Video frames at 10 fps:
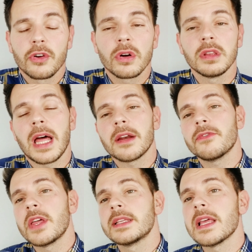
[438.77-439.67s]
There are a lot
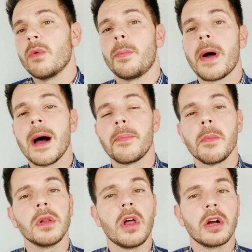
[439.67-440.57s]
of things that will pop
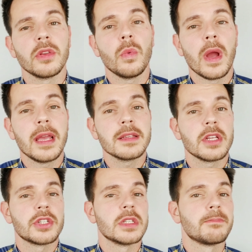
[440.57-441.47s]
up along the way,
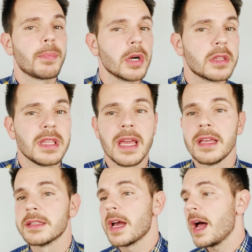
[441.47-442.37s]
such as
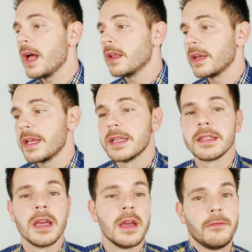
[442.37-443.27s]
birthdays,
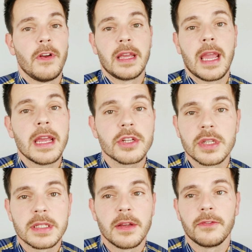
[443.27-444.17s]
holidays,
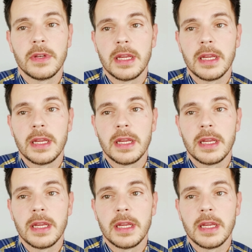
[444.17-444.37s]
vacations if